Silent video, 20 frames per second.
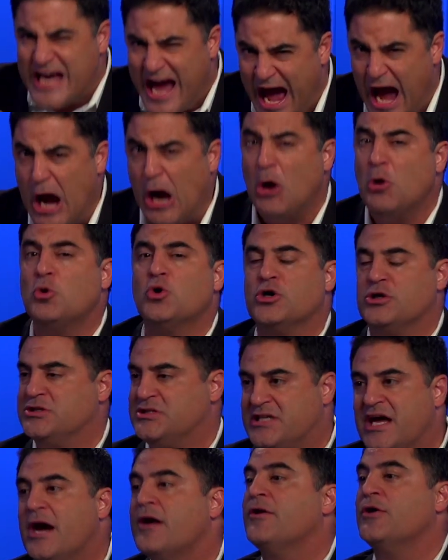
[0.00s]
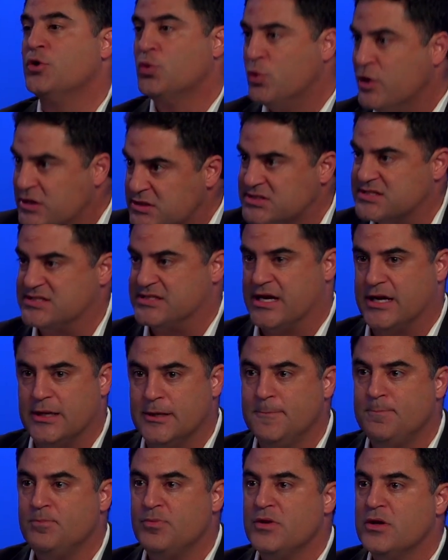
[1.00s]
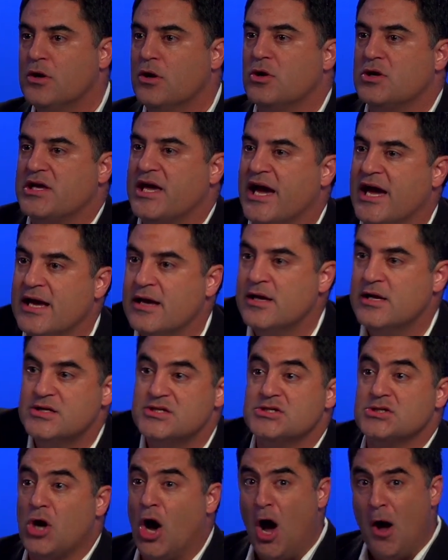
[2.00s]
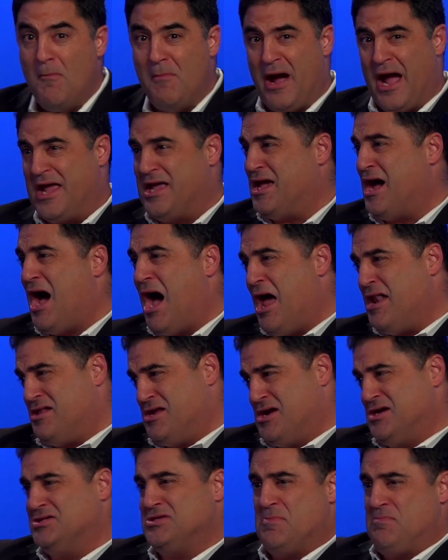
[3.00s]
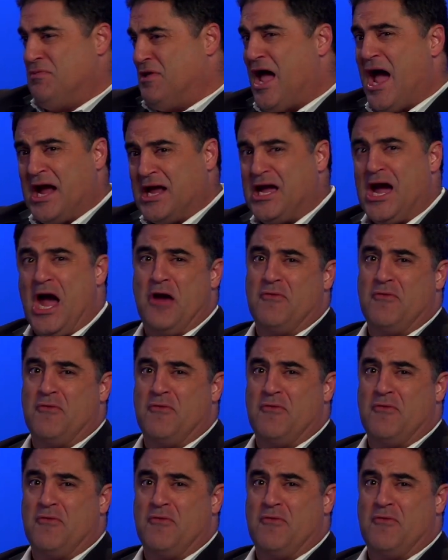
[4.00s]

coward Darren Wilson. Mm -hmm okay, says, Oh my God, there's a black guy